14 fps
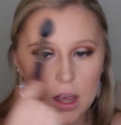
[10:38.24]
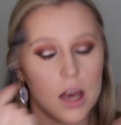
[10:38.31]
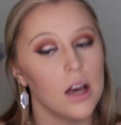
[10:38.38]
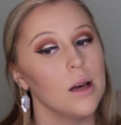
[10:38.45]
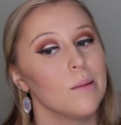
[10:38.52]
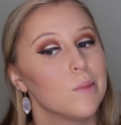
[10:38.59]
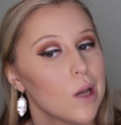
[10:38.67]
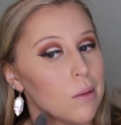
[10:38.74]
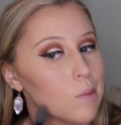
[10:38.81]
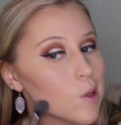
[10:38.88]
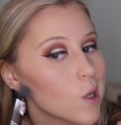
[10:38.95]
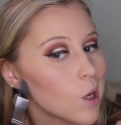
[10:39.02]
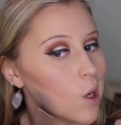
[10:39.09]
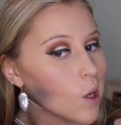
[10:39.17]
So I'm
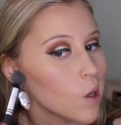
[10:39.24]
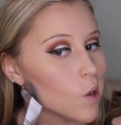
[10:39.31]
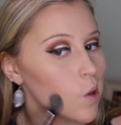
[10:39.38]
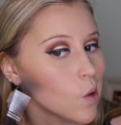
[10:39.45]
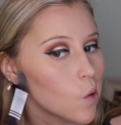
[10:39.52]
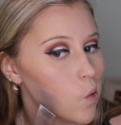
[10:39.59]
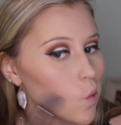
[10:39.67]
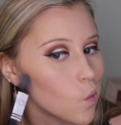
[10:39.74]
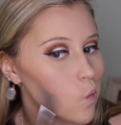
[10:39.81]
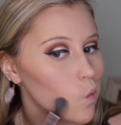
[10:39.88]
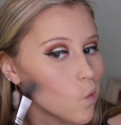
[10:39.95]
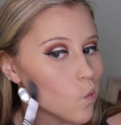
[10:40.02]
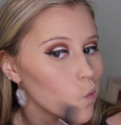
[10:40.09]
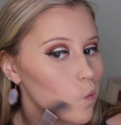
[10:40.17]
just gonna
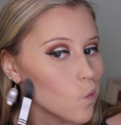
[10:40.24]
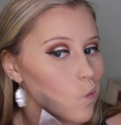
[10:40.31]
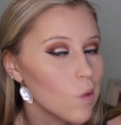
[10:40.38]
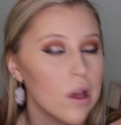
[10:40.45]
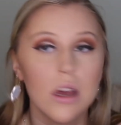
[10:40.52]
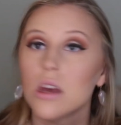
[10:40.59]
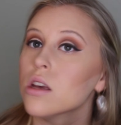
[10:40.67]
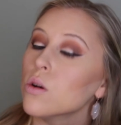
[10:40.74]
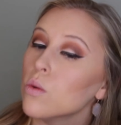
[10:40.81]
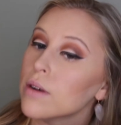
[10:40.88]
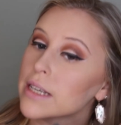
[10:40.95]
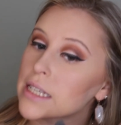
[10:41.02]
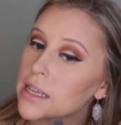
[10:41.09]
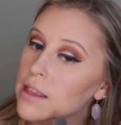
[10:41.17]

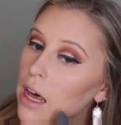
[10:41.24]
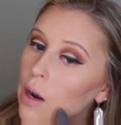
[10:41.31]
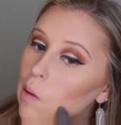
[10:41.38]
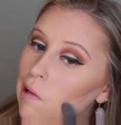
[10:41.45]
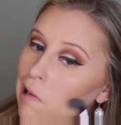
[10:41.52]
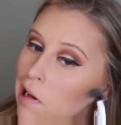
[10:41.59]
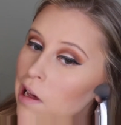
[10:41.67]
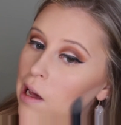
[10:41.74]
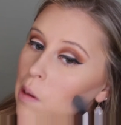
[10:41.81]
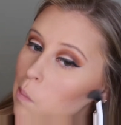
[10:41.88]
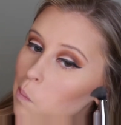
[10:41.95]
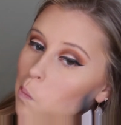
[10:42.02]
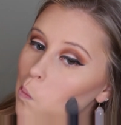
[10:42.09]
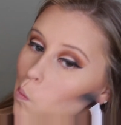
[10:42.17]
whisk that away.